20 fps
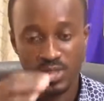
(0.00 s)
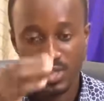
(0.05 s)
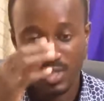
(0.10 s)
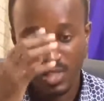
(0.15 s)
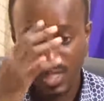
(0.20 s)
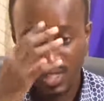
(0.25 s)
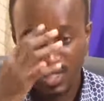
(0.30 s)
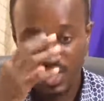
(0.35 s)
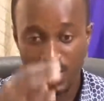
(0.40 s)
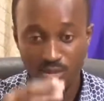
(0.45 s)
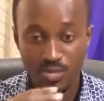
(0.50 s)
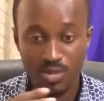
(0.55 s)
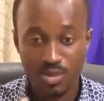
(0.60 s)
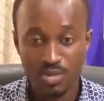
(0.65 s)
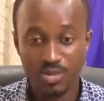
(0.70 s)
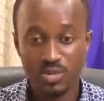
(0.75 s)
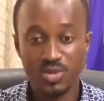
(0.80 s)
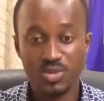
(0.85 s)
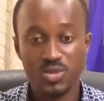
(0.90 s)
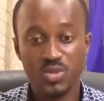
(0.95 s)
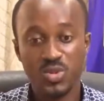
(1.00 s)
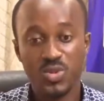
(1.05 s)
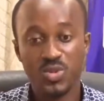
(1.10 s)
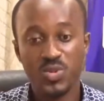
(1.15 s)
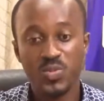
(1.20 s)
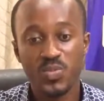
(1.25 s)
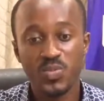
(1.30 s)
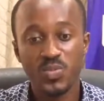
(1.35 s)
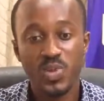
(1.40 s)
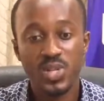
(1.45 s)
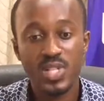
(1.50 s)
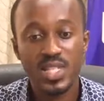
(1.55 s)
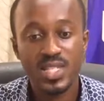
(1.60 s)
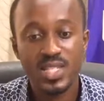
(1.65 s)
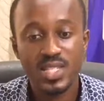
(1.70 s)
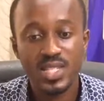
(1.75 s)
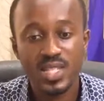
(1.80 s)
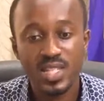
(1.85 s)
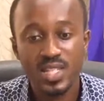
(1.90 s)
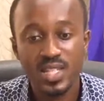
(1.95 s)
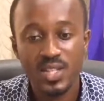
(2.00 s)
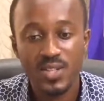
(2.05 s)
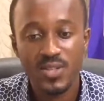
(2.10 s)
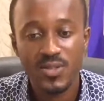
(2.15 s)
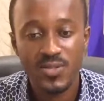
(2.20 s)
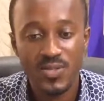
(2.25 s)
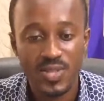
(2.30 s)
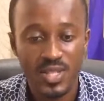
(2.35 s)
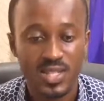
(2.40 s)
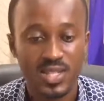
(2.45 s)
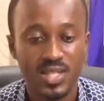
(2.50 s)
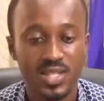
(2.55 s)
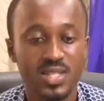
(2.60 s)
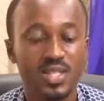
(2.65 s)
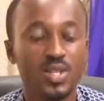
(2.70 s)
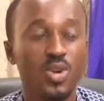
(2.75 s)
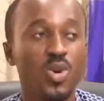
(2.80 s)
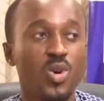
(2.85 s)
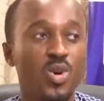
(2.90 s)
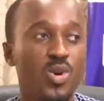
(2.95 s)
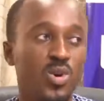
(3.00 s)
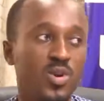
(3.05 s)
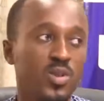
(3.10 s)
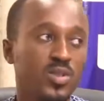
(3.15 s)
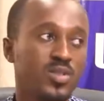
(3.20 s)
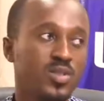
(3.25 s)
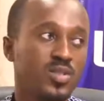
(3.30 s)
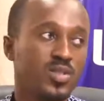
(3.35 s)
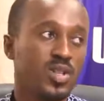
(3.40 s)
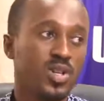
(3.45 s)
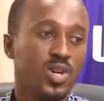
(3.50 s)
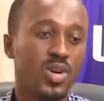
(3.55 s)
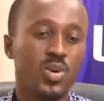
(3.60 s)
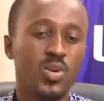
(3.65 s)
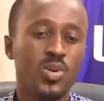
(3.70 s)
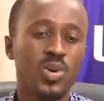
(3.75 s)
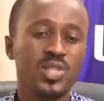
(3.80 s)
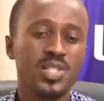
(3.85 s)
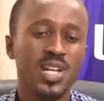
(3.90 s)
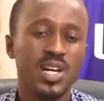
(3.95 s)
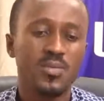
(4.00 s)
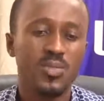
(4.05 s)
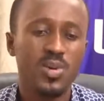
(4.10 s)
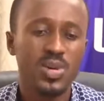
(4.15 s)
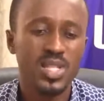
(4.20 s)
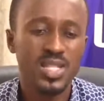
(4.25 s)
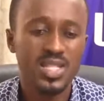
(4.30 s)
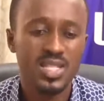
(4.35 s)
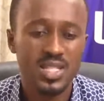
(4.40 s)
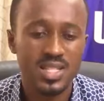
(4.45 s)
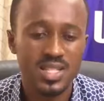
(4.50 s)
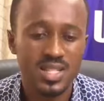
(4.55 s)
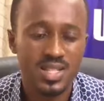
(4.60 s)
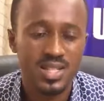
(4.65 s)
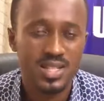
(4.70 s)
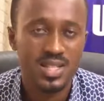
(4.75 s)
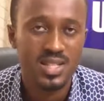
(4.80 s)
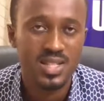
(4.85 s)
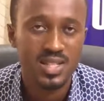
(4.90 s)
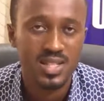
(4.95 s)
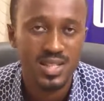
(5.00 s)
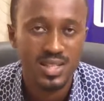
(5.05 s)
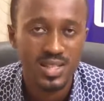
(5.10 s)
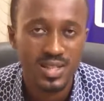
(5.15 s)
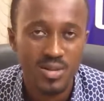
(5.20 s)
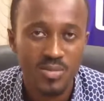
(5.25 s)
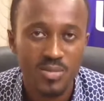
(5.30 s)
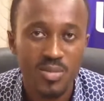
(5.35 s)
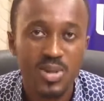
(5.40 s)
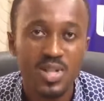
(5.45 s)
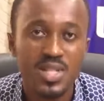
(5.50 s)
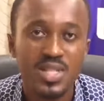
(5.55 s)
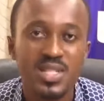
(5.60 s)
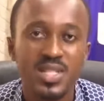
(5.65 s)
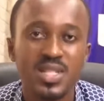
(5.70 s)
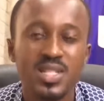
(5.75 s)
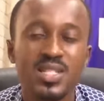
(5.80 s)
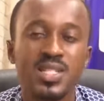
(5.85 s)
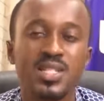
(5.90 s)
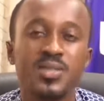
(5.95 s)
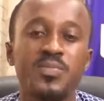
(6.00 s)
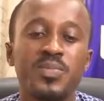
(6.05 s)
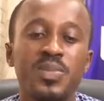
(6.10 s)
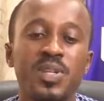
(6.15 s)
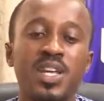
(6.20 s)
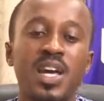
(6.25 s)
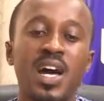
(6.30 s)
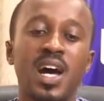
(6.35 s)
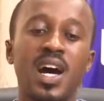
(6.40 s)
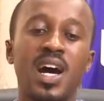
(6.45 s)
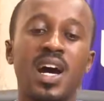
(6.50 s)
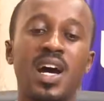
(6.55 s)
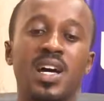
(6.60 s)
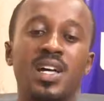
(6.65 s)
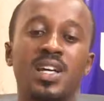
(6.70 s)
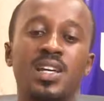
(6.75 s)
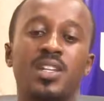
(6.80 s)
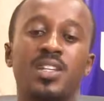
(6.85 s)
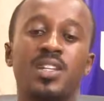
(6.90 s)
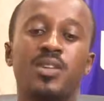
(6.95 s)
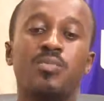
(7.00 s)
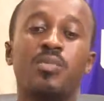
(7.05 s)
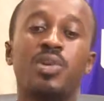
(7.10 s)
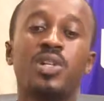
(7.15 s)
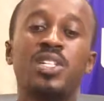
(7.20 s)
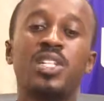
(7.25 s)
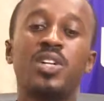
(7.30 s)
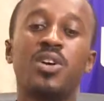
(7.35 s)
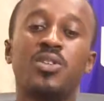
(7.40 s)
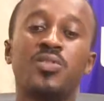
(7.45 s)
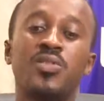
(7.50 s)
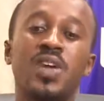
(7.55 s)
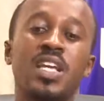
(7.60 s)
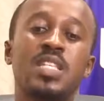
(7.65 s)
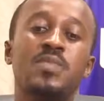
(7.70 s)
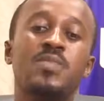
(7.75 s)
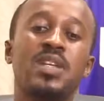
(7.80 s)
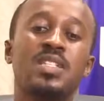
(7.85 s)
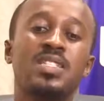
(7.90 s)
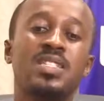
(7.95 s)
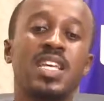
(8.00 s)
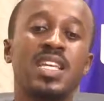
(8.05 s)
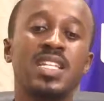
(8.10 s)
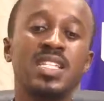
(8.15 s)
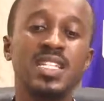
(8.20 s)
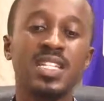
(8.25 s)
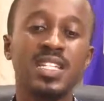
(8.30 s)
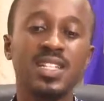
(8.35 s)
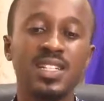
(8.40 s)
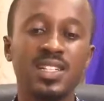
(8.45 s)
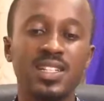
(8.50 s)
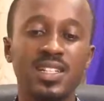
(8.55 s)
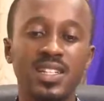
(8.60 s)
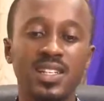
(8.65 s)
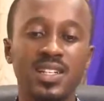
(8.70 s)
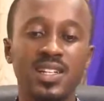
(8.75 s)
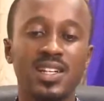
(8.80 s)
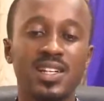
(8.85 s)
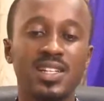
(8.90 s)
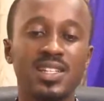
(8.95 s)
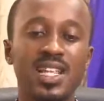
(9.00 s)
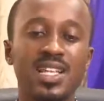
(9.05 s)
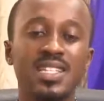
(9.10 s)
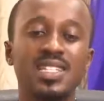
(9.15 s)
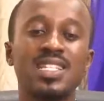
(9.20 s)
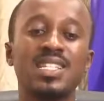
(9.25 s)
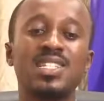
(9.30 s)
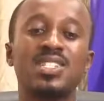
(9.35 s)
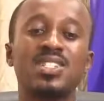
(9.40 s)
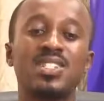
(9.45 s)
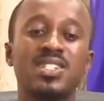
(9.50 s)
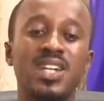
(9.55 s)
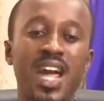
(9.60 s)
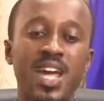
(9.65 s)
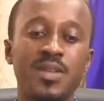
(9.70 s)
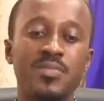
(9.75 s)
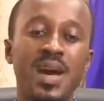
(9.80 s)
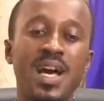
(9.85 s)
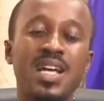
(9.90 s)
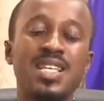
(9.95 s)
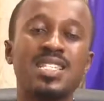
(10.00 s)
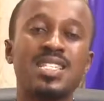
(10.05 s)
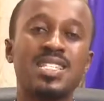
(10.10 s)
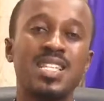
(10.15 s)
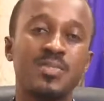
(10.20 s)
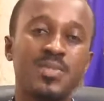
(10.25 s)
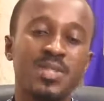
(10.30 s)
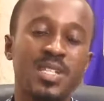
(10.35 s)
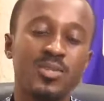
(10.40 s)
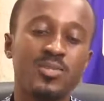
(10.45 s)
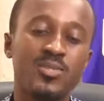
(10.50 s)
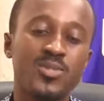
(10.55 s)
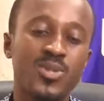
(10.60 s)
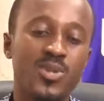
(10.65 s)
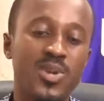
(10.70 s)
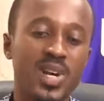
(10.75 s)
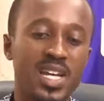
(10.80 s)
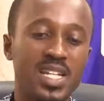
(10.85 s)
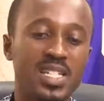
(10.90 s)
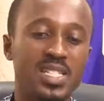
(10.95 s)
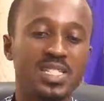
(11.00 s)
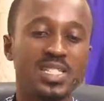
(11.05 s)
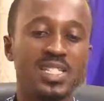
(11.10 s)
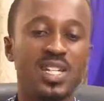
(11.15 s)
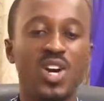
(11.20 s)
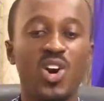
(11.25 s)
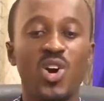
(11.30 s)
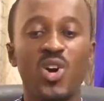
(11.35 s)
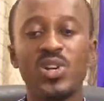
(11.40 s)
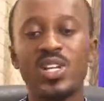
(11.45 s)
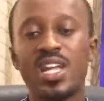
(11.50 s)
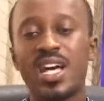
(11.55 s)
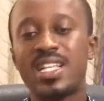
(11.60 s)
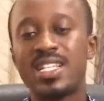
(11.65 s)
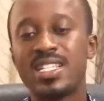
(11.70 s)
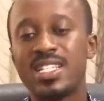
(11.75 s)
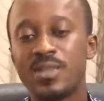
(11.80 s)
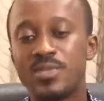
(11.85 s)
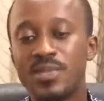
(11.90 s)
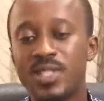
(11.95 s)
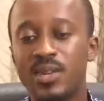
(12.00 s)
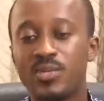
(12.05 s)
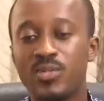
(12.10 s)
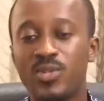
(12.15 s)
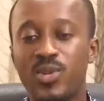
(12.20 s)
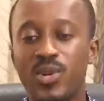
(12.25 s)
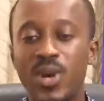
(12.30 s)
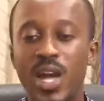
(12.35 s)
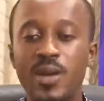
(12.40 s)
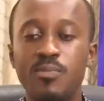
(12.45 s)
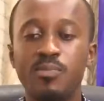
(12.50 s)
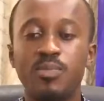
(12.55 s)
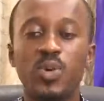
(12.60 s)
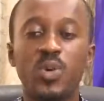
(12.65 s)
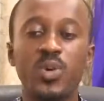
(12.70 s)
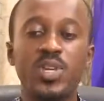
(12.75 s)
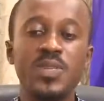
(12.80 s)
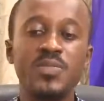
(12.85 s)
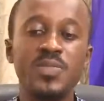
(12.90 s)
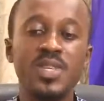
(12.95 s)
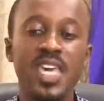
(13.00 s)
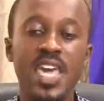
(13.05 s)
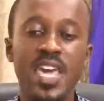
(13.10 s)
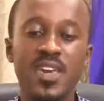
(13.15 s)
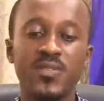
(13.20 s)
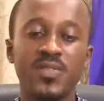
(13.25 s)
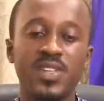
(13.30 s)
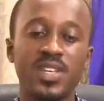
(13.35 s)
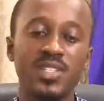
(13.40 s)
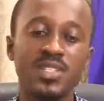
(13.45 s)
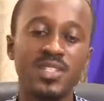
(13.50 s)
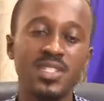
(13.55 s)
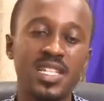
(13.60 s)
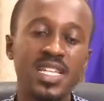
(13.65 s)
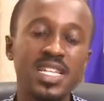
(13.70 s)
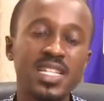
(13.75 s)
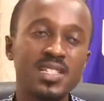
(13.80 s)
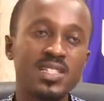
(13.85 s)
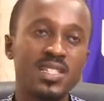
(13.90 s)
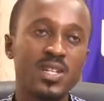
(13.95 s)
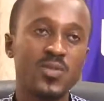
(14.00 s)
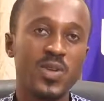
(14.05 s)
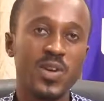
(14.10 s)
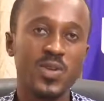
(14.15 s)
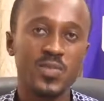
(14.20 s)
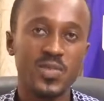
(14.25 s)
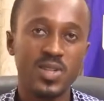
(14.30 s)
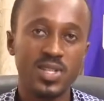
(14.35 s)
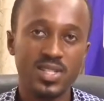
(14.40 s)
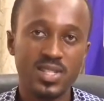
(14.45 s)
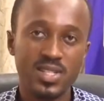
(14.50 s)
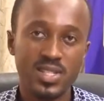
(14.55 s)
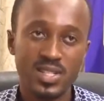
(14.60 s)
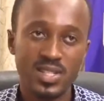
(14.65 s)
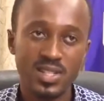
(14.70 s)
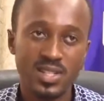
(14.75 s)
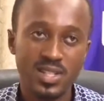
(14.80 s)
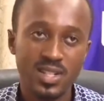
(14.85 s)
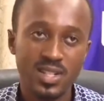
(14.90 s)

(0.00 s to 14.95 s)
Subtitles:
Let's jump on to policy versus law. What are policies? Policies simply are the body of expectation that describe acceptable and unacceptable employee behaviors in the workplace.